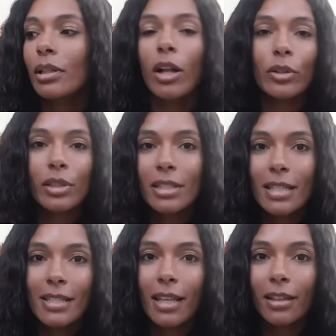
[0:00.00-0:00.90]
water
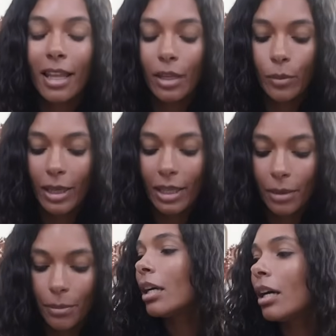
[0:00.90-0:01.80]
resistant, and lightweight.